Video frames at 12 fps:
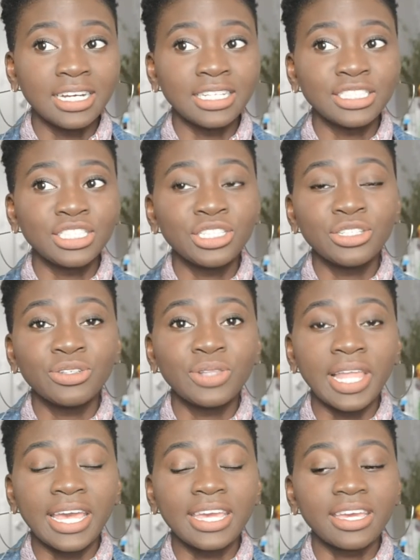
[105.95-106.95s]
until,
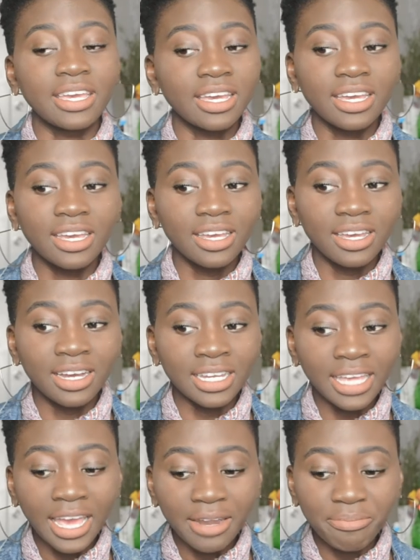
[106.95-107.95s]
like,
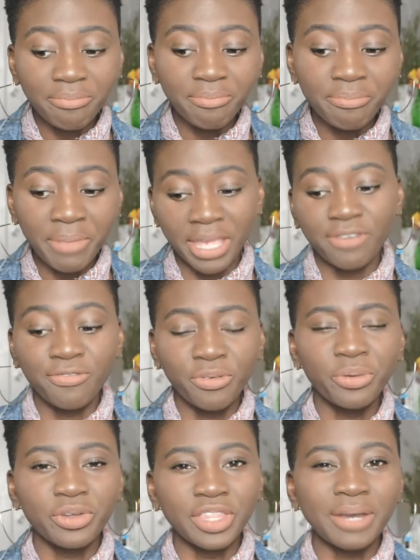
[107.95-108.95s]
again, May
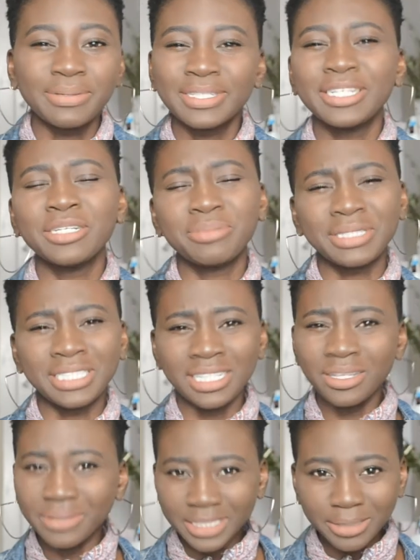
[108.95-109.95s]
4th, I was going to be
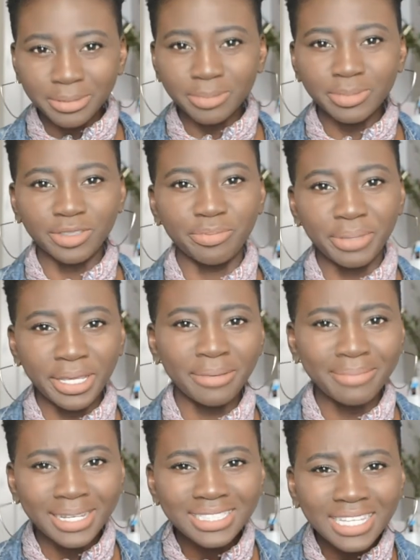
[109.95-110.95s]
dealing with symptoms of
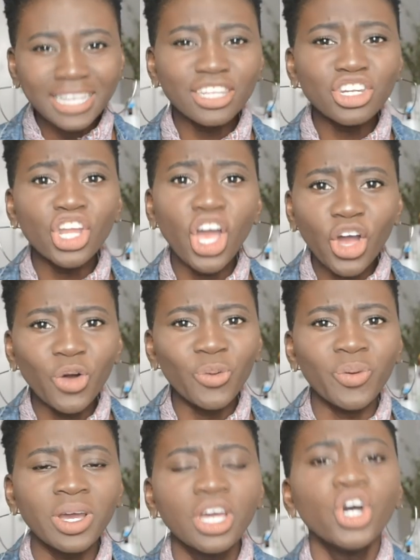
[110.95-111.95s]
PMS. Like,
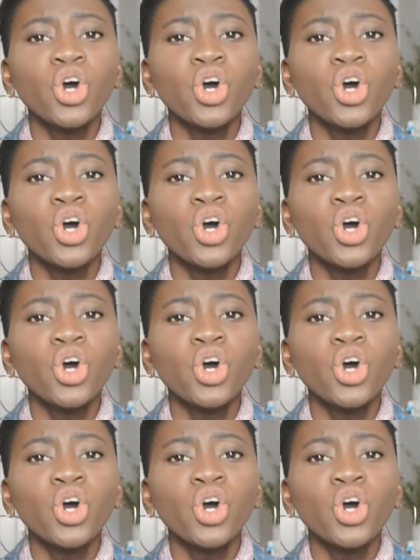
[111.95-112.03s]
no.